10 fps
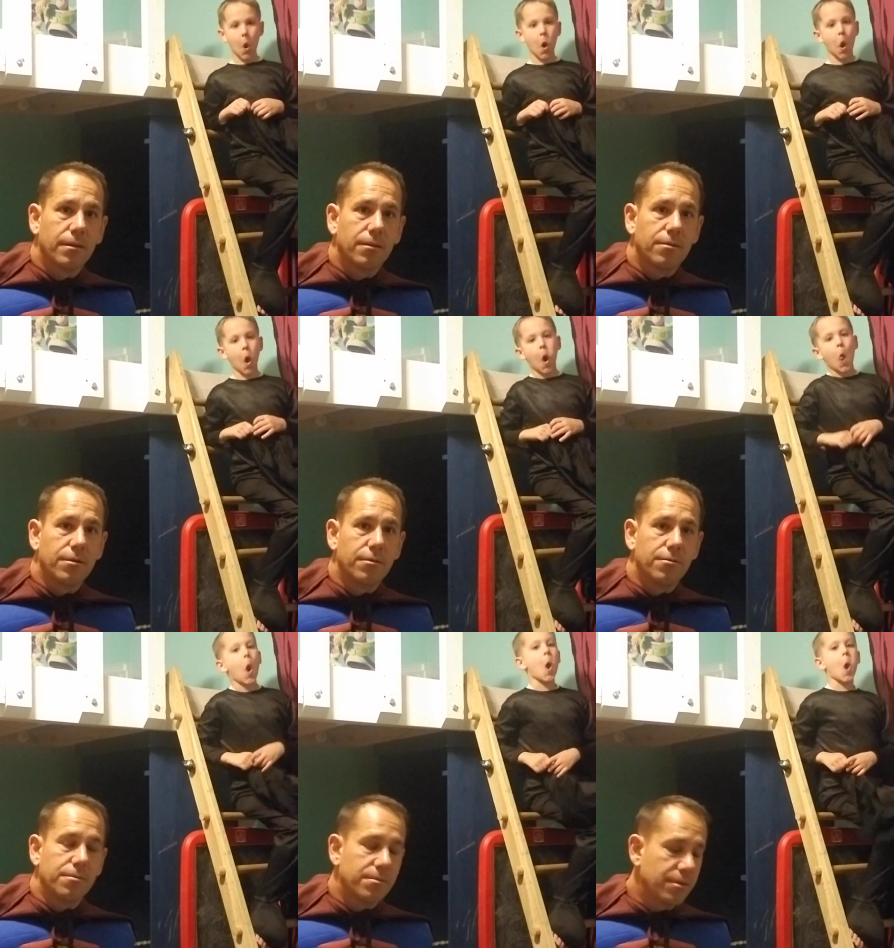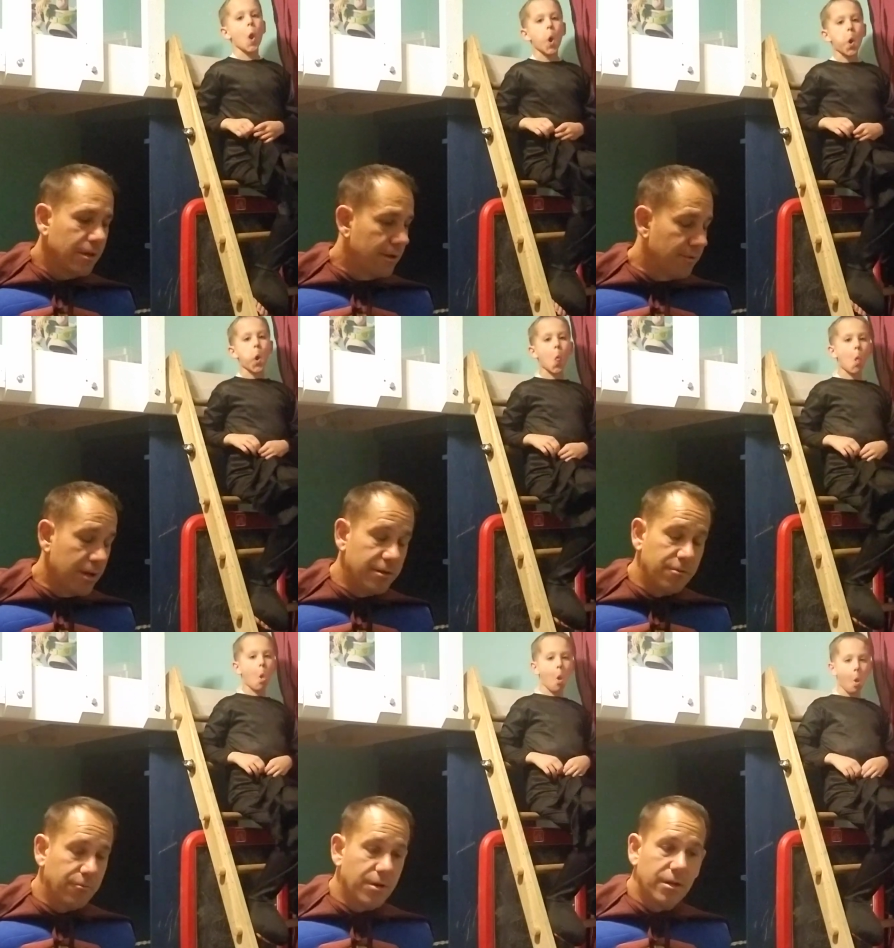Speaker 1: So, yeah, we had
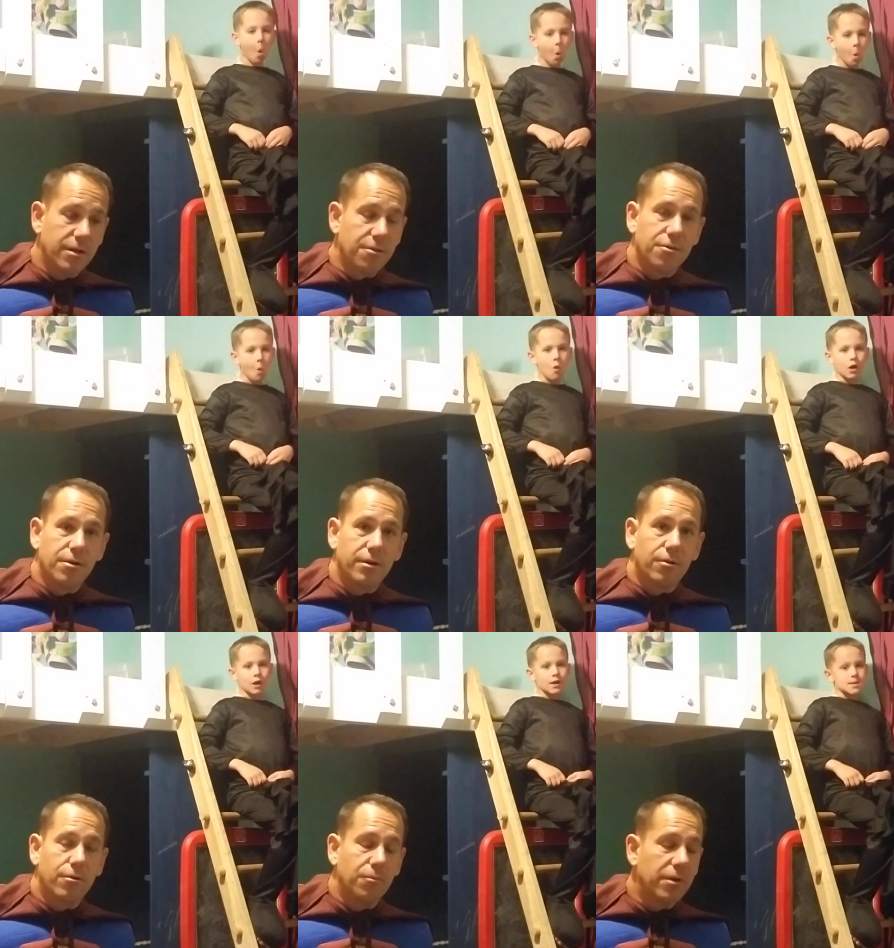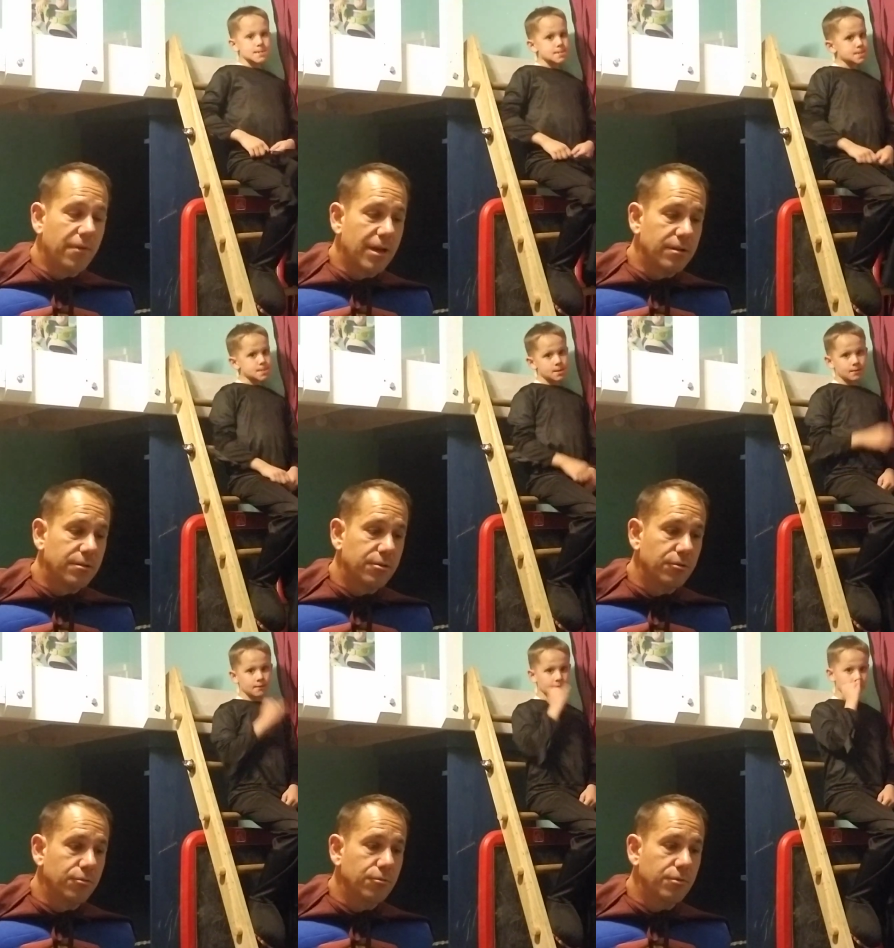another great night at soccer, and we've had
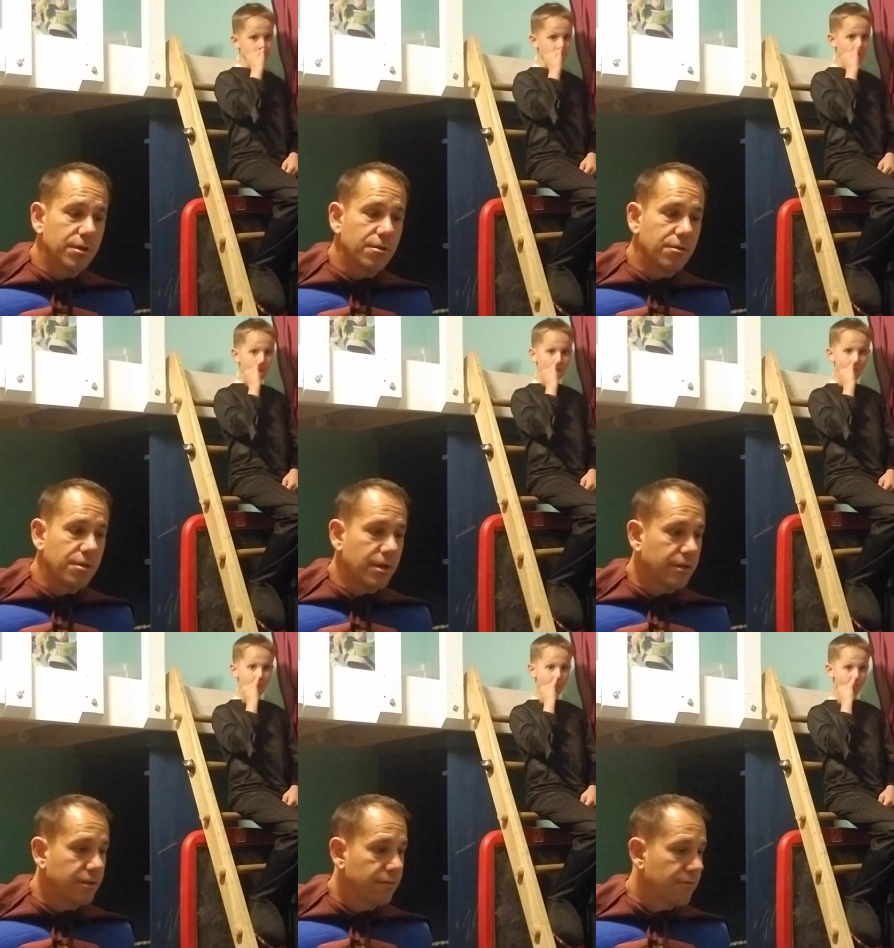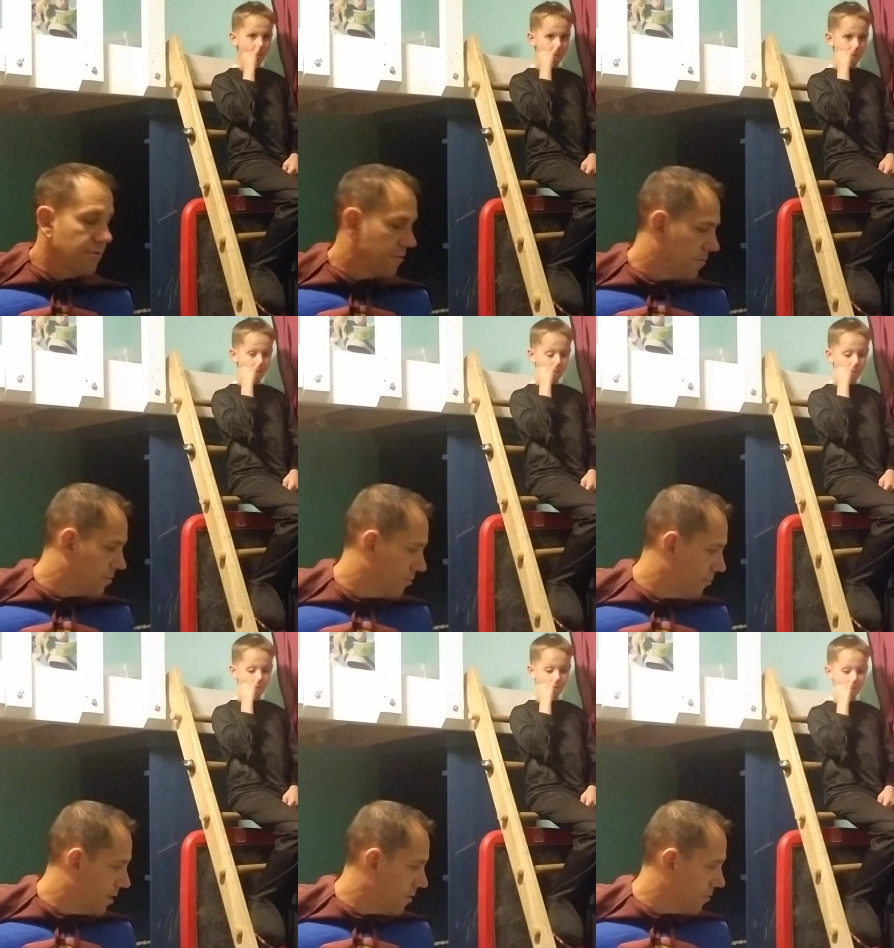two consecutive, is two
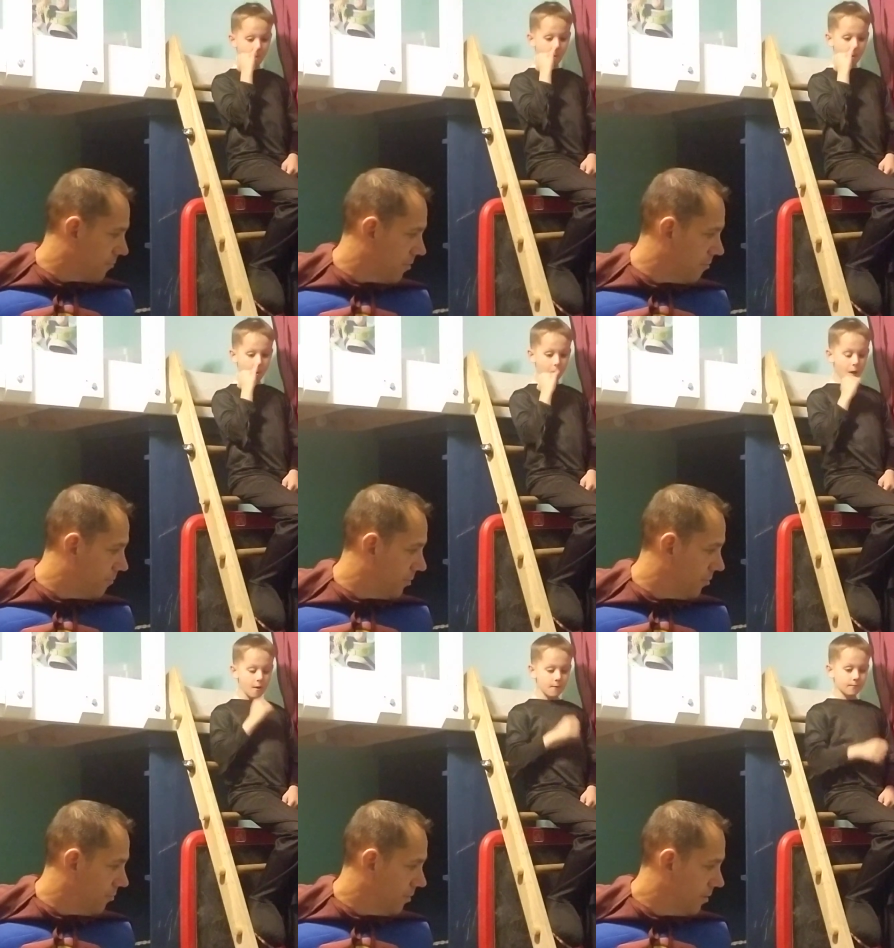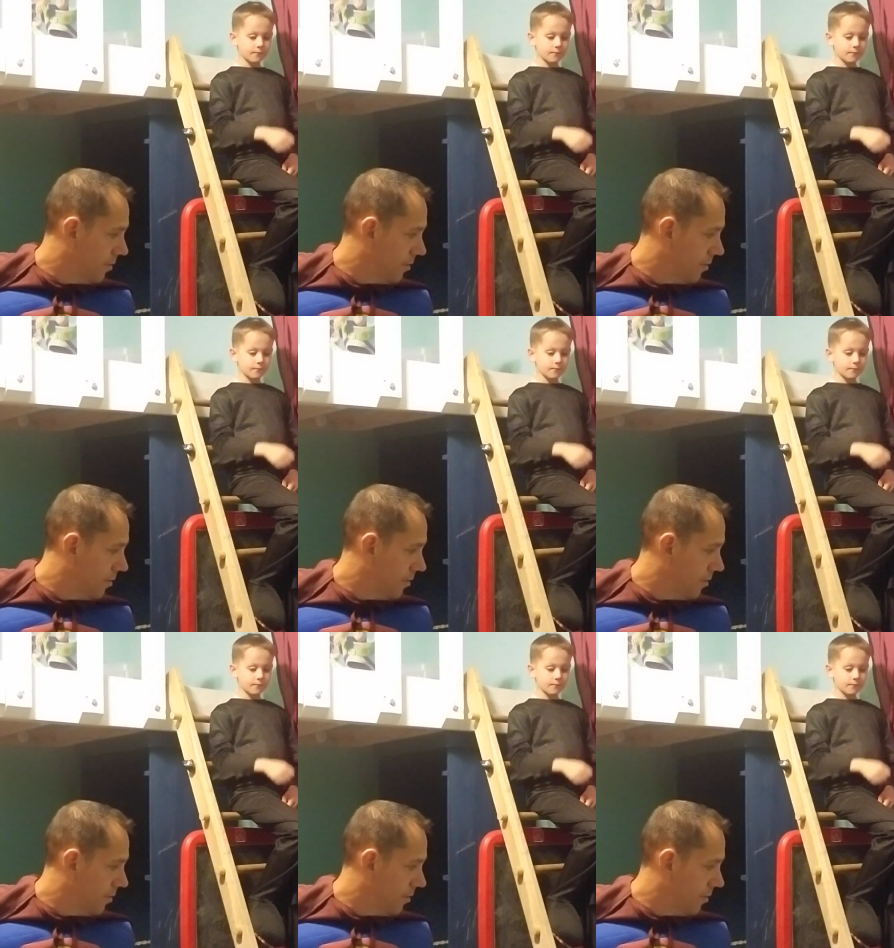days in a row of blue?